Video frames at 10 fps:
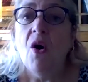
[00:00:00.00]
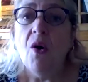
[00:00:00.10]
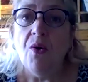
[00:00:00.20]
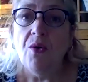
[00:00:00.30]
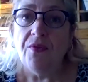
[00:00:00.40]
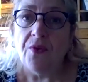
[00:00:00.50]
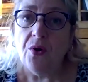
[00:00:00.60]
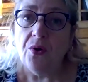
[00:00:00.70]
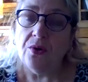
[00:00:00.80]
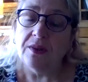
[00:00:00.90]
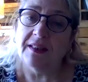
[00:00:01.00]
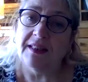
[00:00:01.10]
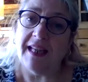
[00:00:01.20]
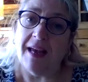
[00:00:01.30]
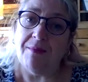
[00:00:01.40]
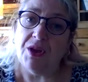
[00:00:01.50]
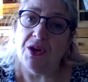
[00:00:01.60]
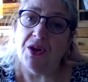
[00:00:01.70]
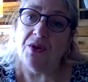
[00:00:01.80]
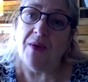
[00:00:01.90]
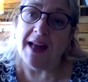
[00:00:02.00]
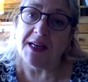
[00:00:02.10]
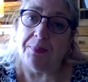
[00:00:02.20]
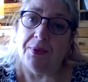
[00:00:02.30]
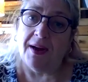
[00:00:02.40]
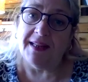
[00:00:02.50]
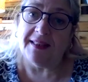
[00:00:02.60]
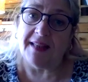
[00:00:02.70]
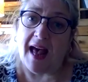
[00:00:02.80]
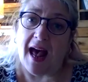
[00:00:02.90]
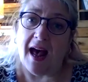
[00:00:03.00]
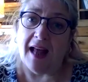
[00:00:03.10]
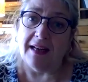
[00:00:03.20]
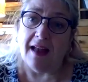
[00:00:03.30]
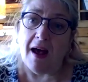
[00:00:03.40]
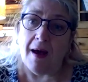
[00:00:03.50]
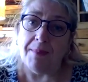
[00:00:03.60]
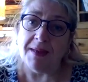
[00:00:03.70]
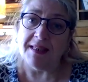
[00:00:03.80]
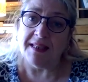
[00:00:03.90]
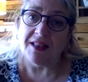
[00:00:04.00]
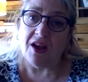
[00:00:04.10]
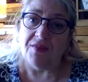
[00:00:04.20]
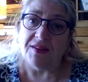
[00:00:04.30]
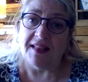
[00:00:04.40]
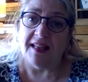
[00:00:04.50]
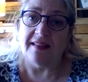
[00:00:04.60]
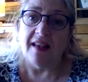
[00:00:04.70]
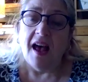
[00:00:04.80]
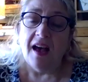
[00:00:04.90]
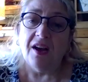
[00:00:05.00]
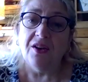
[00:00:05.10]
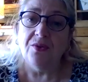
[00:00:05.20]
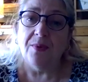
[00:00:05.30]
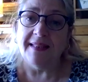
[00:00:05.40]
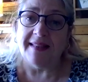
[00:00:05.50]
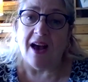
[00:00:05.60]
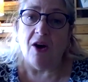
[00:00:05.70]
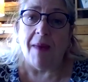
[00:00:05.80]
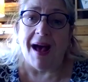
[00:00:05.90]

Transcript: or of course DMU Enterprise and Business Services can always help,